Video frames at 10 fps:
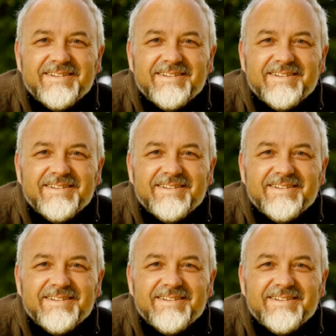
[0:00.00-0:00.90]

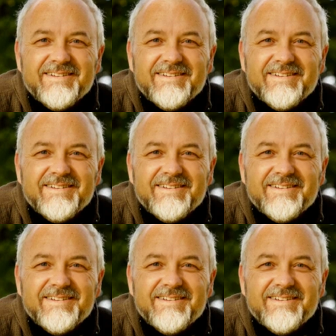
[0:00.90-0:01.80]

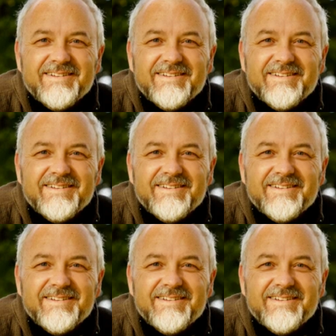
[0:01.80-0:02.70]

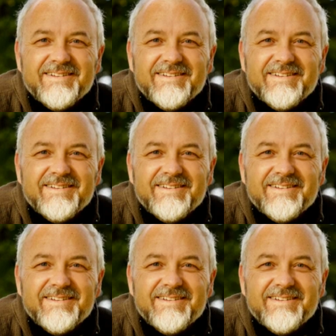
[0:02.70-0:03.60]

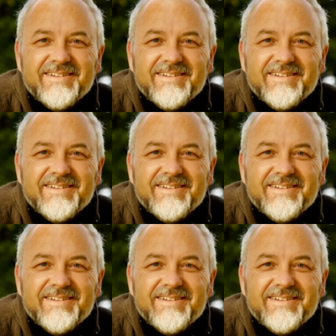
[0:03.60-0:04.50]

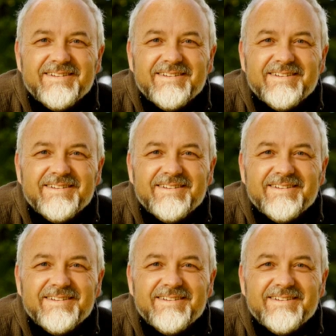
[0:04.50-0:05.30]
(no lip movement)